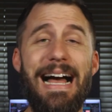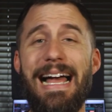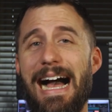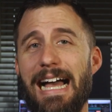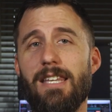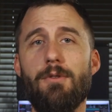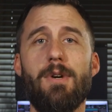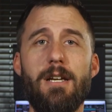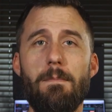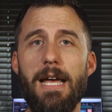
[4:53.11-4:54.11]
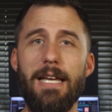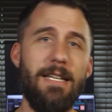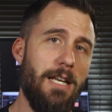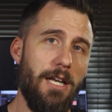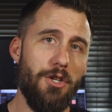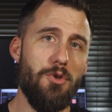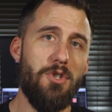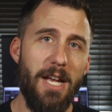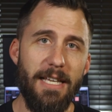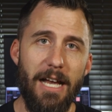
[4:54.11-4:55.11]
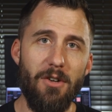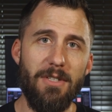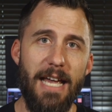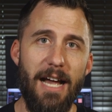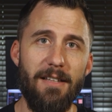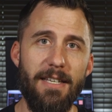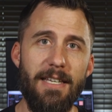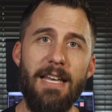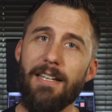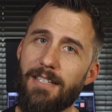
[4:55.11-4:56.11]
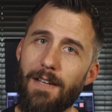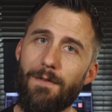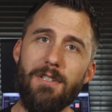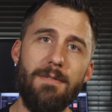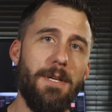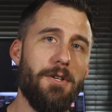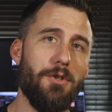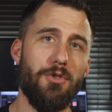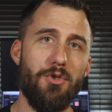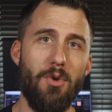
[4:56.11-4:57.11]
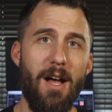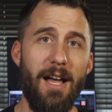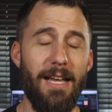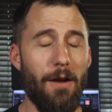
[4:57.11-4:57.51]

I highly recommend you check out Kali and give these speakers a try.